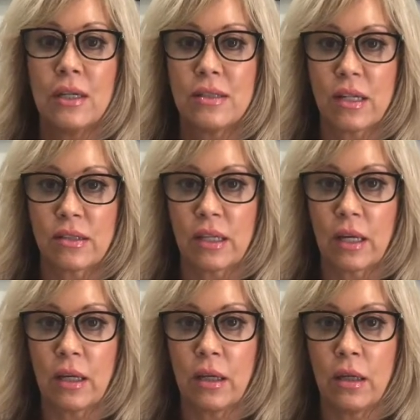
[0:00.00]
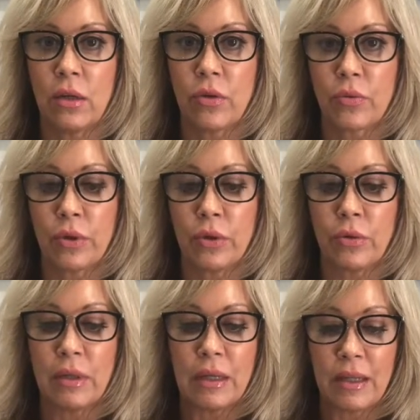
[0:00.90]
doesn't get in through
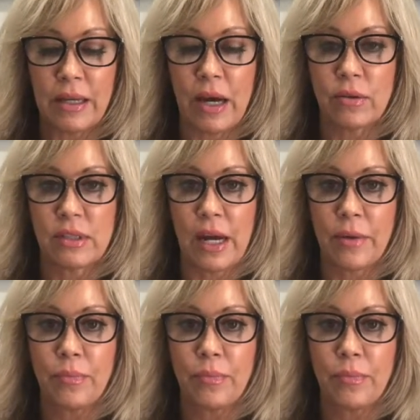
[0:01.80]
the outside.